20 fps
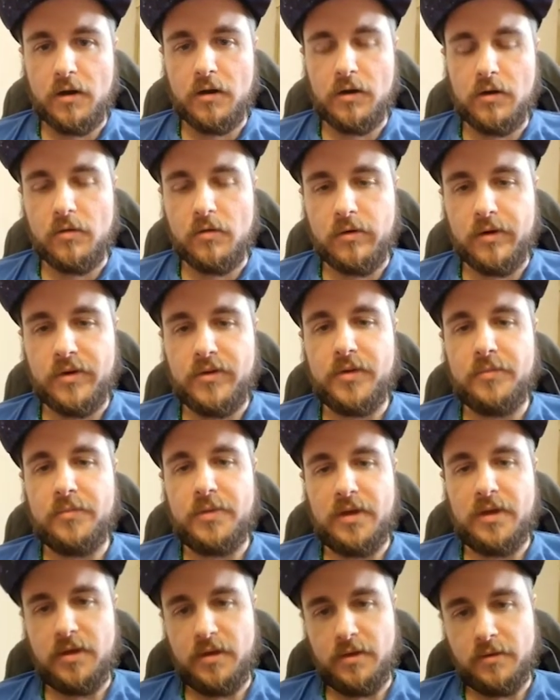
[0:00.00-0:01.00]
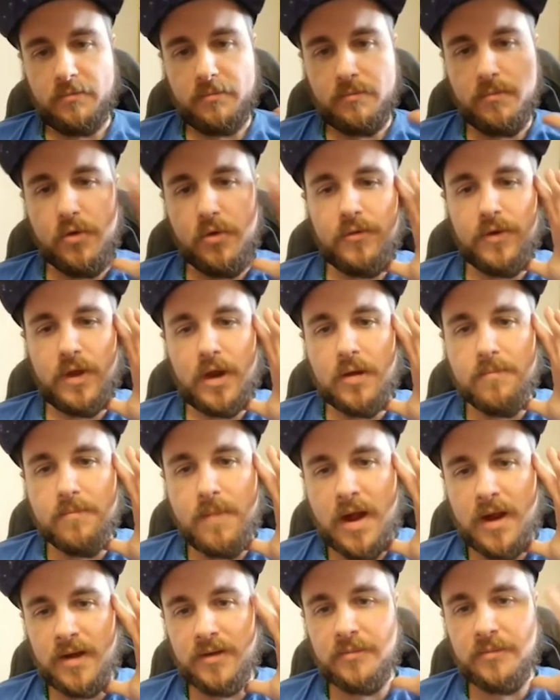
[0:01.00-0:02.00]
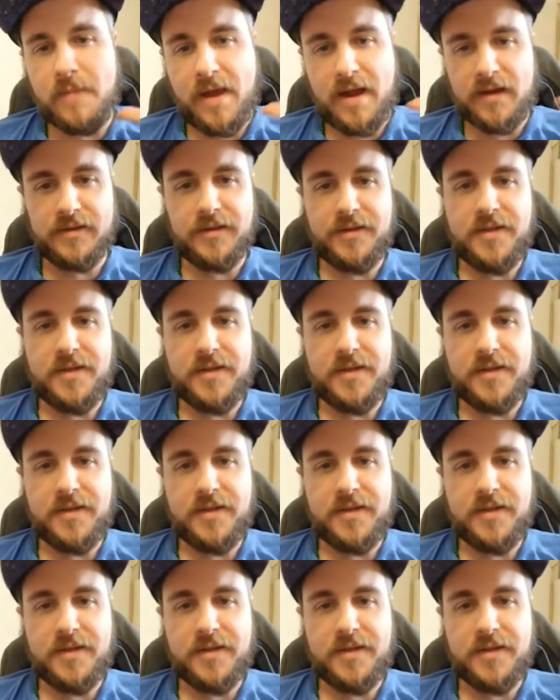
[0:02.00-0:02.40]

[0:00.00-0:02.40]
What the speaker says: going to be moving our minds back to